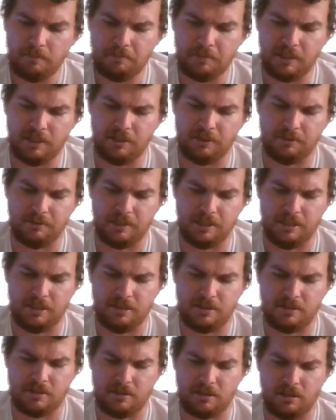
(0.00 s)

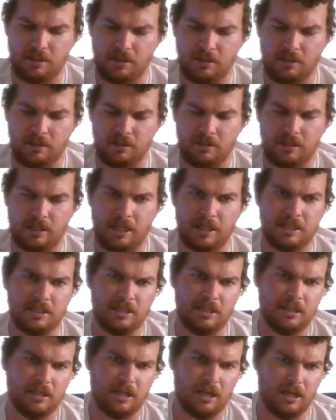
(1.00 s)
POD's uh,
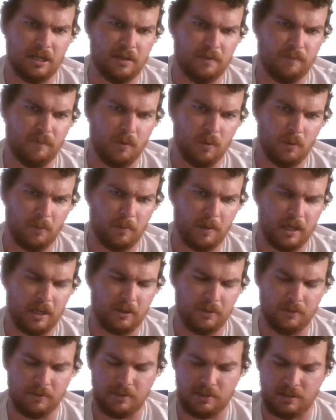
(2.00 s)
1994
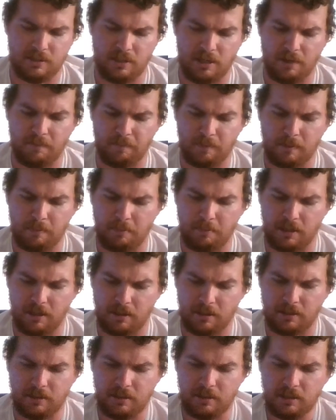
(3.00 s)
record, Snuff the
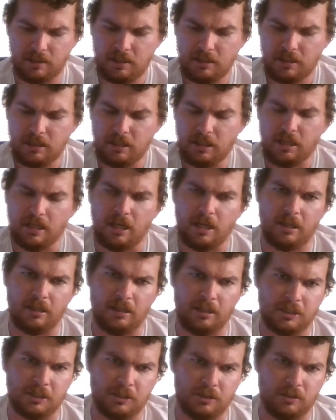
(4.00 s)
Punk,
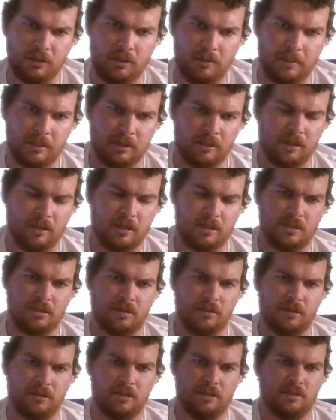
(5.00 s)
and let you know my
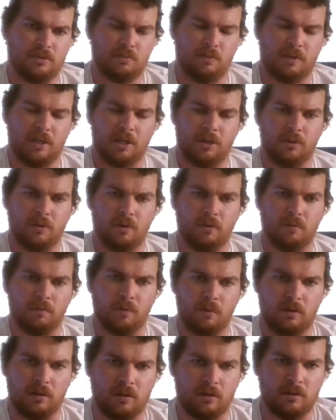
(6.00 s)
thoughts on this record
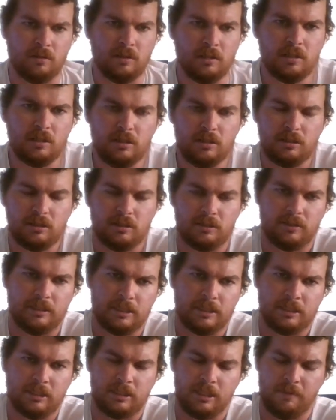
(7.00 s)
overall. So
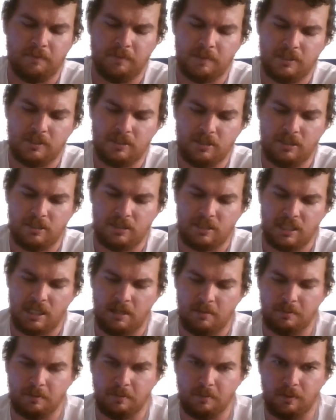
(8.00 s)
let's dive into this
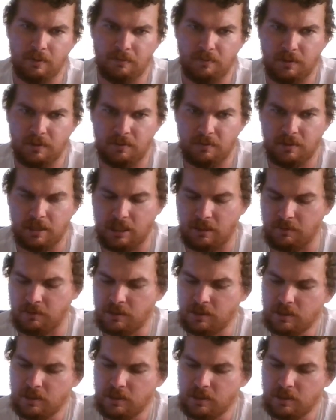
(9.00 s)
album review now.